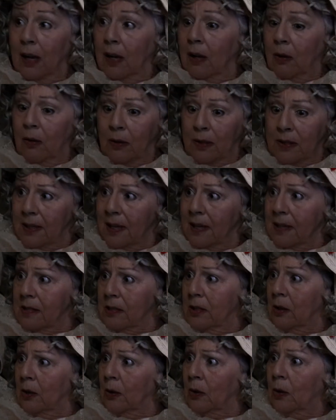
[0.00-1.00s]
Well, is that
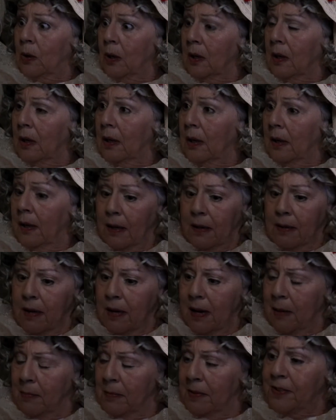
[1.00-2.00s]
so? In the
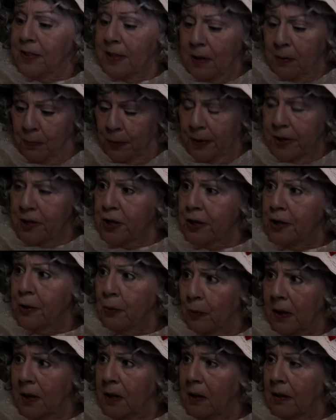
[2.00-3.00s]
name of St. Bridget,
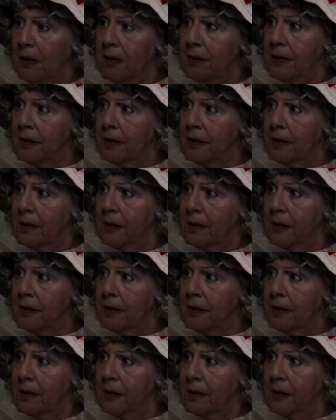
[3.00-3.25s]
why not?